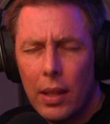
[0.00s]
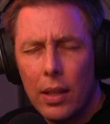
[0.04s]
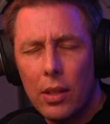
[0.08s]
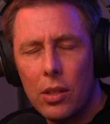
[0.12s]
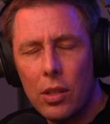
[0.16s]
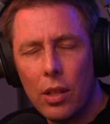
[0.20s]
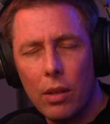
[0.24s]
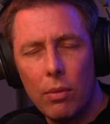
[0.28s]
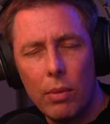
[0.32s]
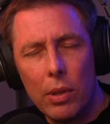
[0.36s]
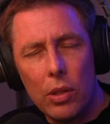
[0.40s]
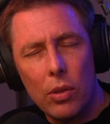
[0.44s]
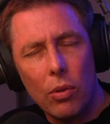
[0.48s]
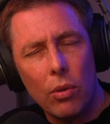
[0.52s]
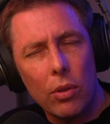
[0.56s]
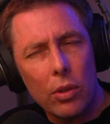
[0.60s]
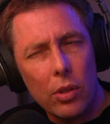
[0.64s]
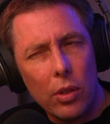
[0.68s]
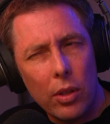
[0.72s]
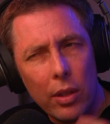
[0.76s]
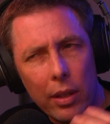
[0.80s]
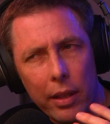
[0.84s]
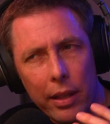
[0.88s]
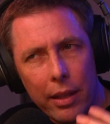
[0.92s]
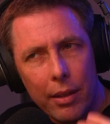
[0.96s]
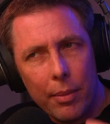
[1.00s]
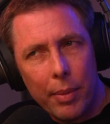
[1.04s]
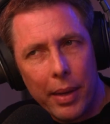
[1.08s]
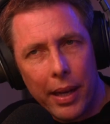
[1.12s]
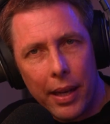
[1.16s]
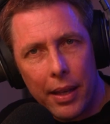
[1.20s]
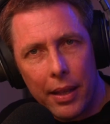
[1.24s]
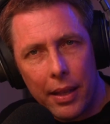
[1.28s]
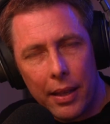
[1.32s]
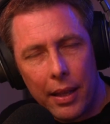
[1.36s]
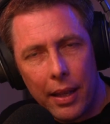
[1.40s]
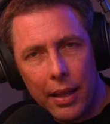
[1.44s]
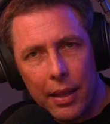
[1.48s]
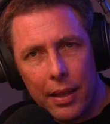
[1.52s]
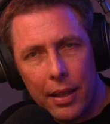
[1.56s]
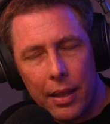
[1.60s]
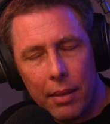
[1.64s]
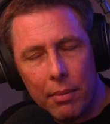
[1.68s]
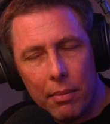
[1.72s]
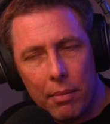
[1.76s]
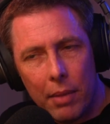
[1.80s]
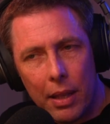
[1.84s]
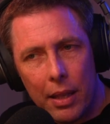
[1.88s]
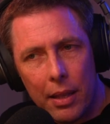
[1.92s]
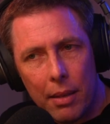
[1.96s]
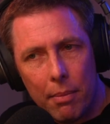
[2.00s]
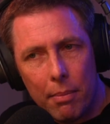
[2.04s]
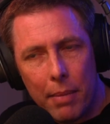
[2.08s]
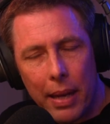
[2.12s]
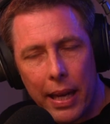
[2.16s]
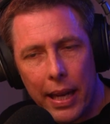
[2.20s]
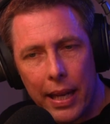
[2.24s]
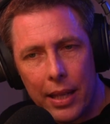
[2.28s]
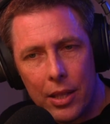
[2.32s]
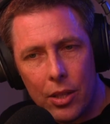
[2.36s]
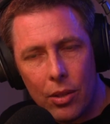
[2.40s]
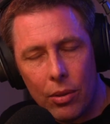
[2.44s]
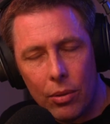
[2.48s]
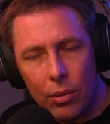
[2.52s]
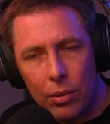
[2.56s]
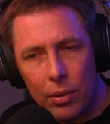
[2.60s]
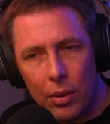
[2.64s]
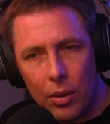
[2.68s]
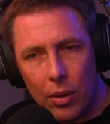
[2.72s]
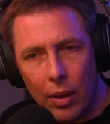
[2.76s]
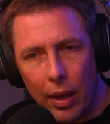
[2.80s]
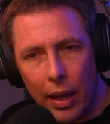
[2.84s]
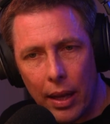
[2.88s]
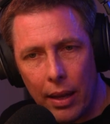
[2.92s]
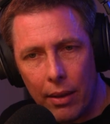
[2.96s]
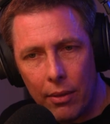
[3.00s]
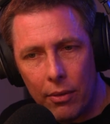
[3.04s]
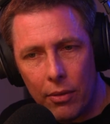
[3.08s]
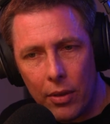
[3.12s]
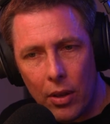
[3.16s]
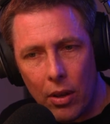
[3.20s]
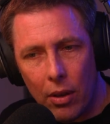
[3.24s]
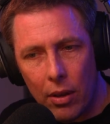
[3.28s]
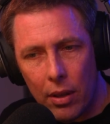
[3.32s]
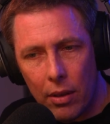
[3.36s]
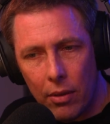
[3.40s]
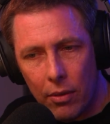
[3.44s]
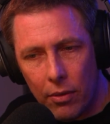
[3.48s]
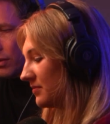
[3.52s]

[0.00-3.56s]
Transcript: so we talked earlier about in the mantle, you have kind of